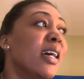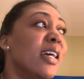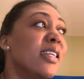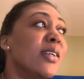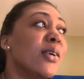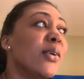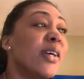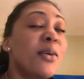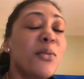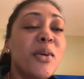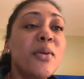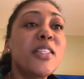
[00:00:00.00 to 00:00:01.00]

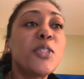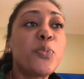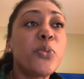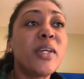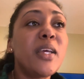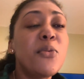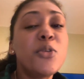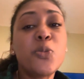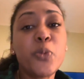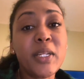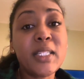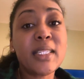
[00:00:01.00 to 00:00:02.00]
It was
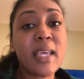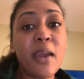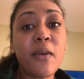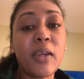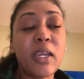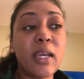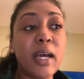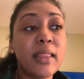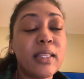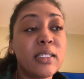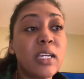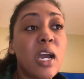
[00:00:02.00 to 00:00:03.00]
pretty scary at
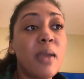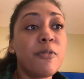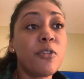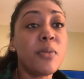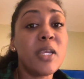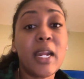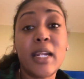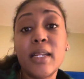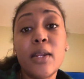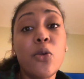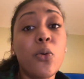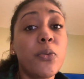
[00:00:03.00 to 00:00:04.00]
the time for me. And I
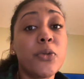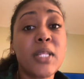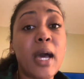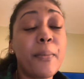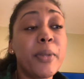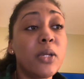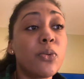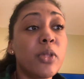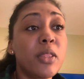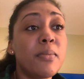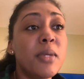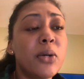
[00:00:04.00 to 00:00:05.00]
didn't know what was happening
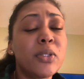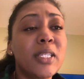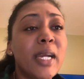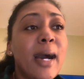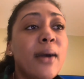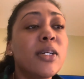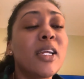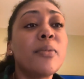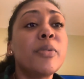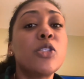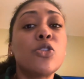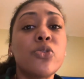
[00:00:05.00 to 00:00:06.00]
with me. I was like, how could I
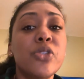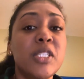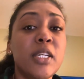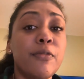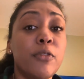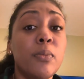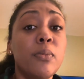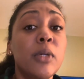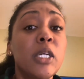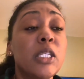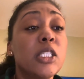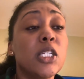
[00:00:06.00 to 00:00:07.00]
be so sick from
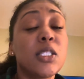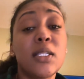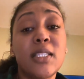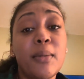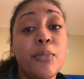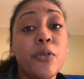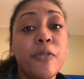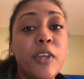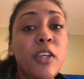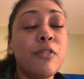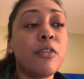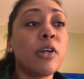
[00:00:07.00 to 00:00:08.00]
just a simple
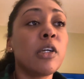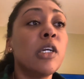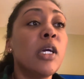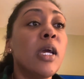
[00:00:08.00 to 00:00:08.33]
fever?